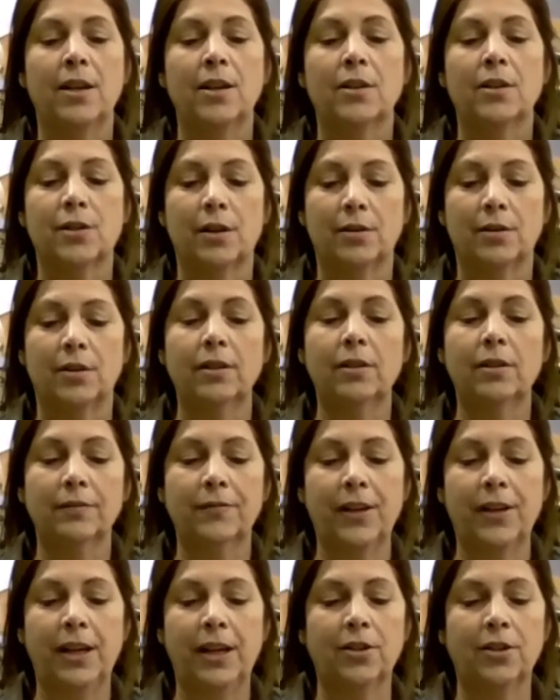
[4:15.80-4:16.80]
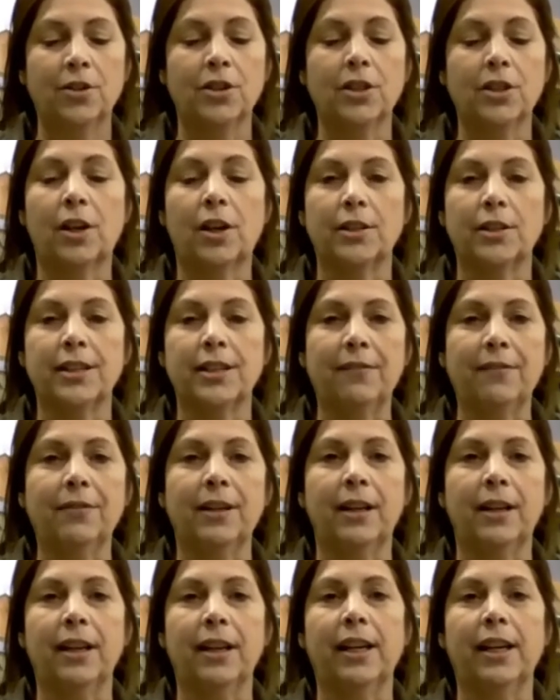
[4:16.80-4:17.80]
So your feeders are
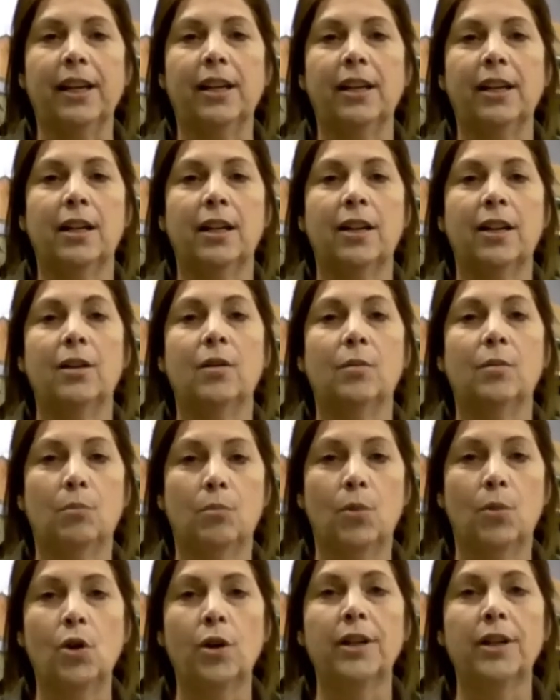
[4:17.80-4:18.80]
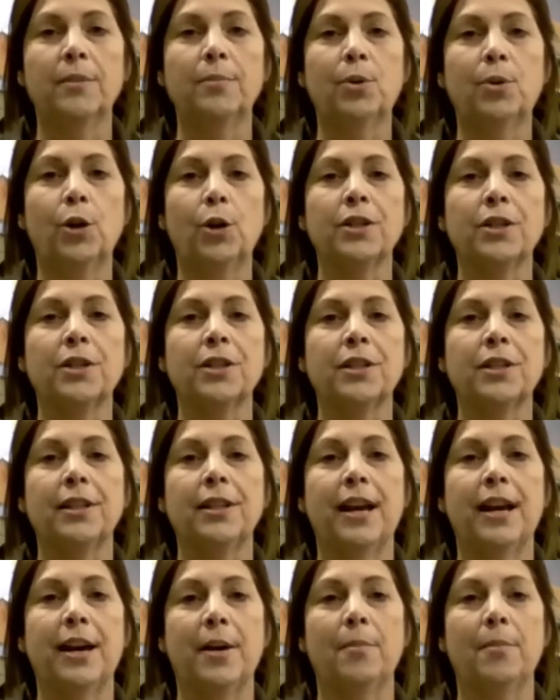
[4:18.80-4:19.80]
definitely more important to
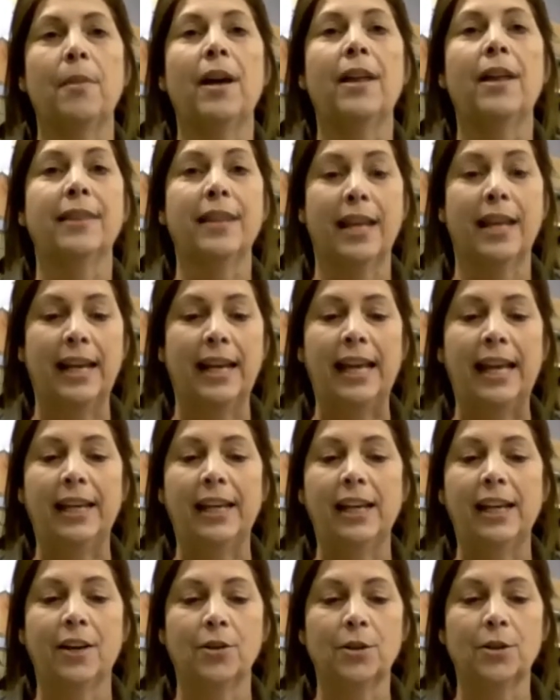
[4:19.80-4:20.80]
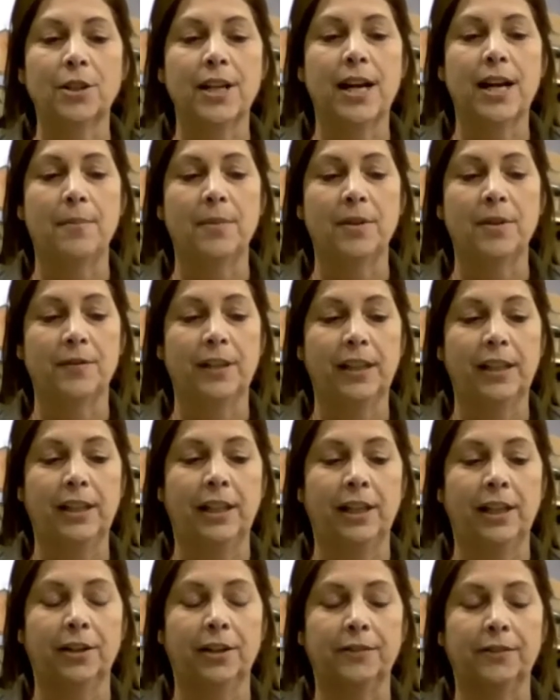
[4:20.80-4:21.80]
them than any other time of the
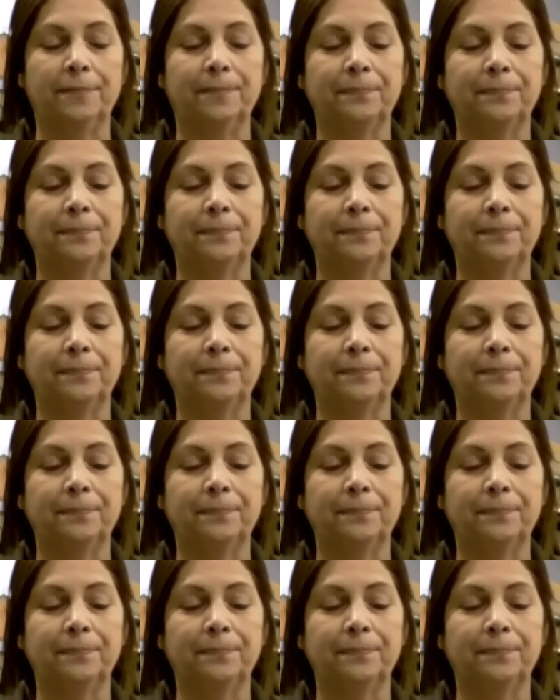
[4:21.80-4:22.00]
year.